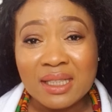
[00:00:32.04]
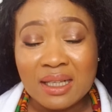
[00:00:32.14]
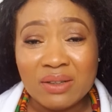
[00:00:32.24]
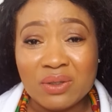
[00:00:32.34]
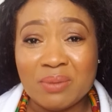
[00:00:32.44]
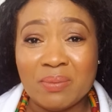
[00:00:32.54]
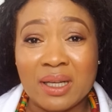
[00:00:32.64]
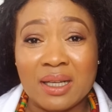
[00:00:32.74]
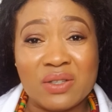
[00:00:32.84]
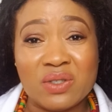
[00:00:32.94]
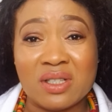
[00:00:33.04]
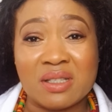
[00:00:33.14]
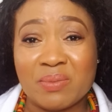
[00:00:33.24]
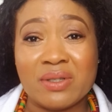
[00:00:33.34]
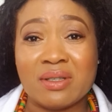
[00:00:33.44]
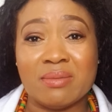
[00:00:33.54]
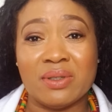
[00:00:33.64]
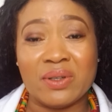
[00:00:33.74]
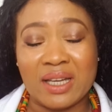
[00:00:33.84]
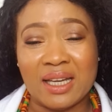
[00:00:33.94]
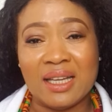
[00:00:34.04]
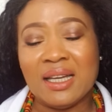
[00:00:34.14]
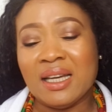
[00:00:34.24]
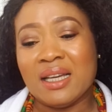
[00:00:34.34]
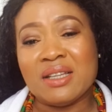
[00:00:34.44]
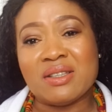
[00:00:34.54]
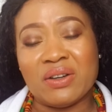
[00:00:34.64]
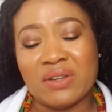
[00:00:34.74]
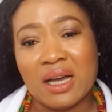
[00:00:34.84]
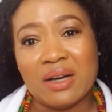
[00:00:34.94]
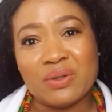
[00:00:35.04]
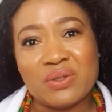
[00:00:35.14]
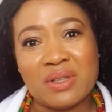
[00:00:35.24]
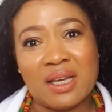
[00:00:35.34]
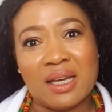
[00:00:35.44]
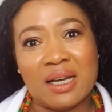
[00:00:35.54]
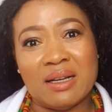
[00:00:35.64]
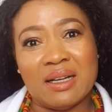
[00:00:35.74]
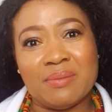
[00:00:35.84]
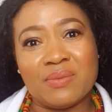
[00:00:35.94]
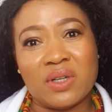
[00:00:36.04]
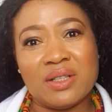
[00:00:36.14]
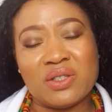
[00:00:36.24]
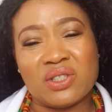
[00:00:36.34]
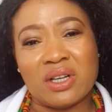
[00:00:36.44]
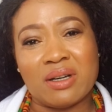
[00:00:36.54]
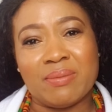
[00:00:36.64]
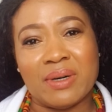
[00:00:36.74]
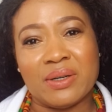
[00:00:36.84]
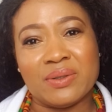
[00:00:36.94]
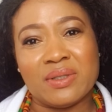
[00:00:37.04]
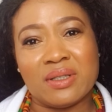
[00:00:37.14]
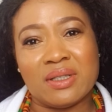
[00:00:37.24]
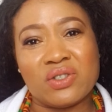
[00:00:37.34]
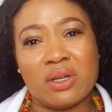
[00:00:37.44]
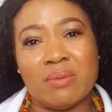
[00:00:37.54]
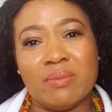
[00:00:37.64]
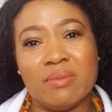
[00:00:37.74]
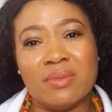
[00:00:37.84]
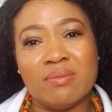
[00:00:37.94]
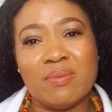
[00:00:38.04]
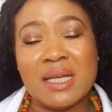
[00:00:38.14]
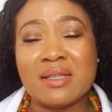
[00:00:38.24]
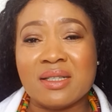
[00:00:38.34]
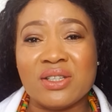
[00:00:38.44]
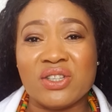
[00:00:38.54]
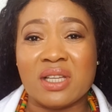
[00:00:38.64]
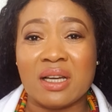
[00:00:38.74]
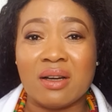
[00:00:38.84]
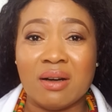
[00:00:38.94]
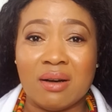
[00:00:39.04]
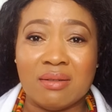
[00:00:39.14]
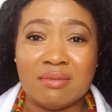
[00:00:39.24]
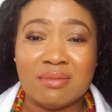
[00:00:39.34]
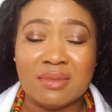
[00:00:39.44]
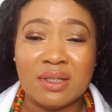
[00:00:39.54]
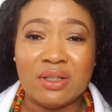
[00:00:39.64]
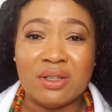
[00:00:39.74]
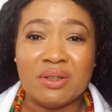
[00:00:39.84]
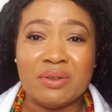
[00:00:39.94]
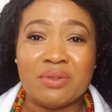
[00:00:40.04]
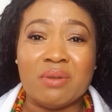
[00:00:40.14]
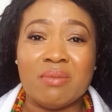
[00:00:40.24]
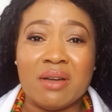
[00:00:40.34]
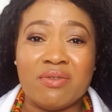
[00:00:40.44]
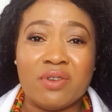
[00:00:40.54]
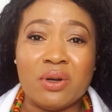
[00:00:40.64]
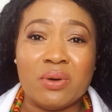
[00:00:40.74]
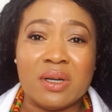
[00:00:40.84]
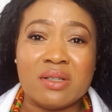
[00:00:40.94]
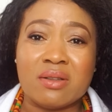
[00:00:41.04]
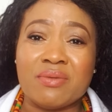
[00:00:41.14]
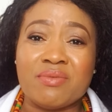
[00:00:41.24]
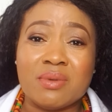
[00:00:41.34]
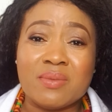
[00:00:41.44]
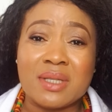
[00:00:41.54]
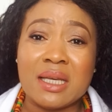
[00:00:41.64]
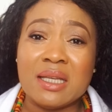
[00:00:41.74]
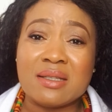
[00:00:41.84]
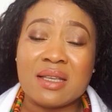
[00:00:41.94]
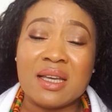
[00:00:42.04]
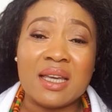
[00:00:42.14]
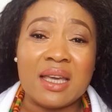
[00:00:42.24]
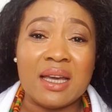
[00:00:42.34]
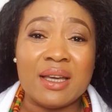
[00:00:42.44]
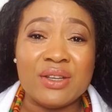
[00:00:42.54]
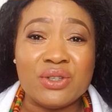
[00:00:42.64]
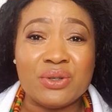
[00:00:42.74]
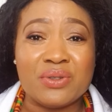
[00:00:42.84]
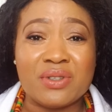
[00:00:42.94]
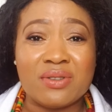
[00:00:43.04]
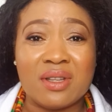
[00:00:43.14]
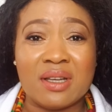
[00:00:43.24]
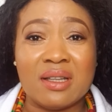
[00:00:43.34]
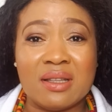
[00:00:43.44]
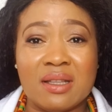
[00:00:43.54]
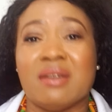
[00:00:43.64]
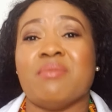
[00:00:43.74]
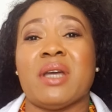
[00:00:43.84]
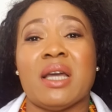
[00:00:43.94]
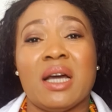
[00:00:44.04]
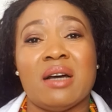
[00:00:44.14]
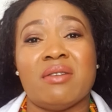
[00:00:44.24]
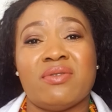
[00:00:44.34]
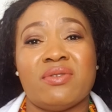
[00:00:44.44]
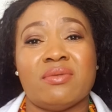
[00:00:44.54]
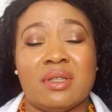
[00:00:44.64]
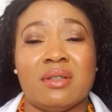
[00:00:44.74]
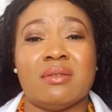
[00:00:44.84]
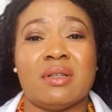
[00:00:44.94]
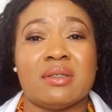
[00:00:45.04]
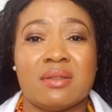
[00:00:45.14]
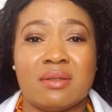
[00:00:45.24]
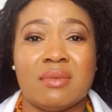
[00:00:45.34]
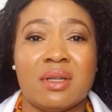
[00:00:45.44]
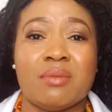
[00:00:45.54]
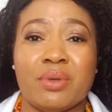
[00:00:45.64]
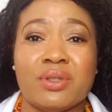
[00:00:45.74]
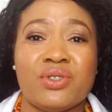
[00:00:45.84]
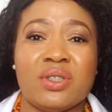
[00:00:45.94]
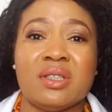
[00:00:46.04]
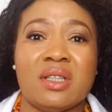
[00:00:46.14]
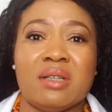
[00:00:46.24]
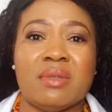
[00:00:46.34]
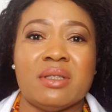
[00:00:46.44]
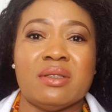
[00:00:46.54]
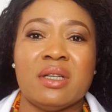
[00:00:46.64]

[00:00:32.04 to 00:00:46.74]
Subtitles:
I'll reply as soon as possible, okay? So now today I'm going to talk about some messages I got from my followers of some skincare issues that they may have, you know, that's like bothering them and